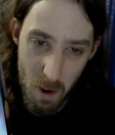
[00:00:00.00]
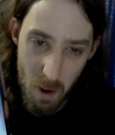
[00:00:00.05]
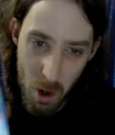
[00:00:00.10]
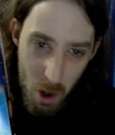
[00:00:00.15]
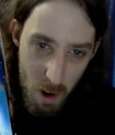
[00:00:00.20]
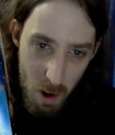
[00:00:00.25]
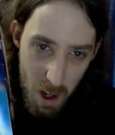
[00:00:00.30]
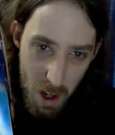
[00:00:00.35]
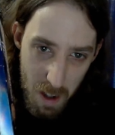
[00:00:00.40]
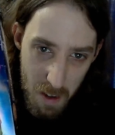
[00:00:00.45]

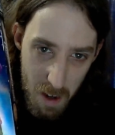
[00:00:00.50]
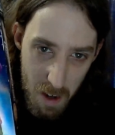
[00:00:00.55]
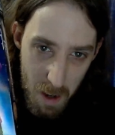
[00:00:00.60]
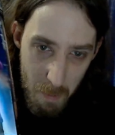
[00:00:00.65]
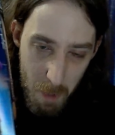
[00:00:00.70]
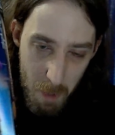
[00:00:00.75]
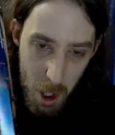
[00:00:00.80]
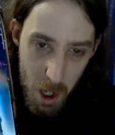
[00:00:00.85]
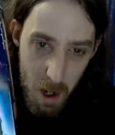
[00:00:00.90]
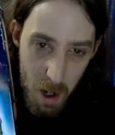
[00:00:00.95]
Trek
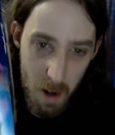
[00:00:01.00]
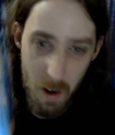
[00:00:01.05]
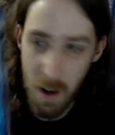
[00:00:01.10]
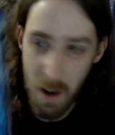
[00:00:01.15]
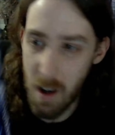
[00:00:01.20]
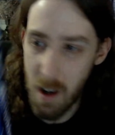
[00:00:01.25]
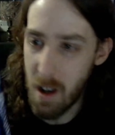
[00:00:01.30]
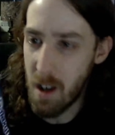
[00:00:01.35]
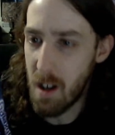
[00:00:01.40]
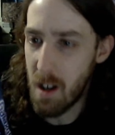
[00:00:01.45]
type show.
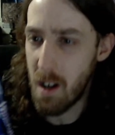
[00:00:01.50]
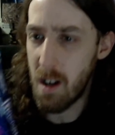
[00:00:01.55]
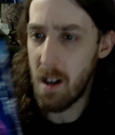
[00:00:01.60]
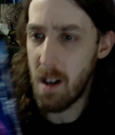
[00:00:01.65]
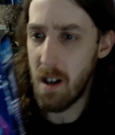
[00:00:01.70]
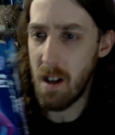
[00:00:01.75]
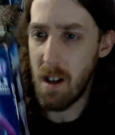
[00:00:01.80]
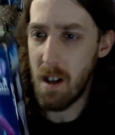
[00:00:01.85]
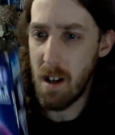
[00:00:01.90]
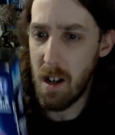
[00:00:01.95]

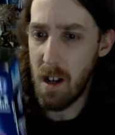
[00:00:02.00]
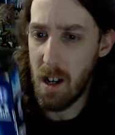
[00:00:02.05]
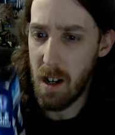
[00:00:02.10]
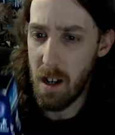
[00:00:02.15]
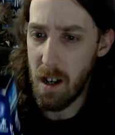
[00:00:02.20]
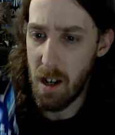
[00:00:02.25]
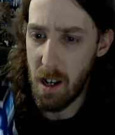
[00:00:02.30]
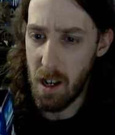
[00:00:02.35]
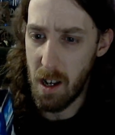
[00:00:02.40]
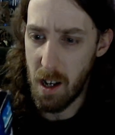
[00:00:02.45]

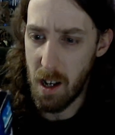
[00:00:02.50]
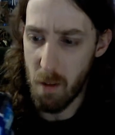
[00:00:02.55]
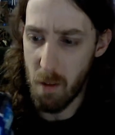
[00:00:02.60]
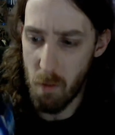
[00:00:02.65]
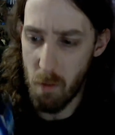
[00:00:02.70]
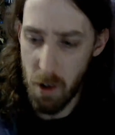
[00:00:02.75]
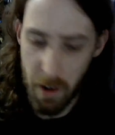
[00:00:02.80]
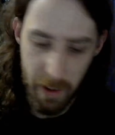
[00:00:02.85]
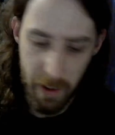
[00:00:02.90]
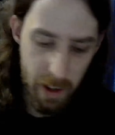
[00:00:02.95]
And
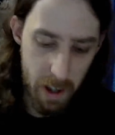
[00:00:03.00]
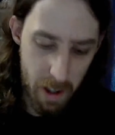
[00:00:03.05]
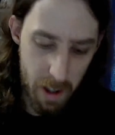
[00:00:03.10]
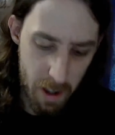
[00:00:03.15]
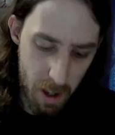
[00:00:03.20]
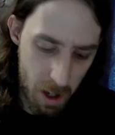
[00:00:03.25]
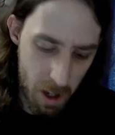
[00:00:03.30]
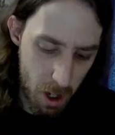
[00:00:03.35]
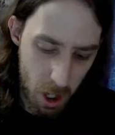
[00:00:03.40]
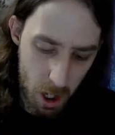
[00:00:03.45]
real
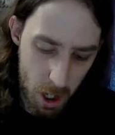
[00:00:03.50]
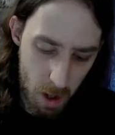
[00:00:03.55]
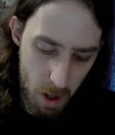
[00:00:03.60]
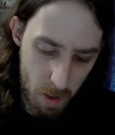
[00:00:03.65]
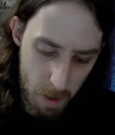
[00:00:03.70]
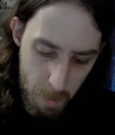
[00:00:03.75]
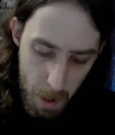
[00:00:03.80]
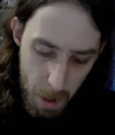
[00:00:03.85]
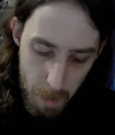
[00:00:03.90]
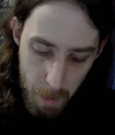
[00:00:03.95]
aliens show
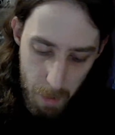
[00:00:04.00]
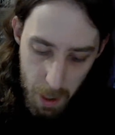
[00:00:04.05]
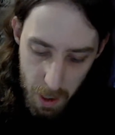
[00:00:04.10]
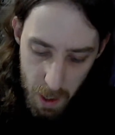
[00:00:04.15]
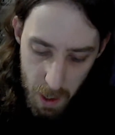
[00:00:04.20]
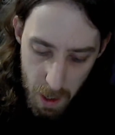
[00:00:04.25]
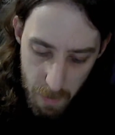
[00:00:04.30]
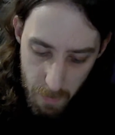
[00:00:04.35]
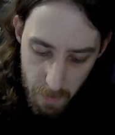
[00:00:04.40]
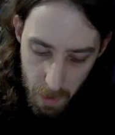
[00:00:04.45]
up, I
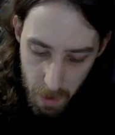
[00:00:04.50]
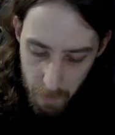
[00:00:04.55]
believe.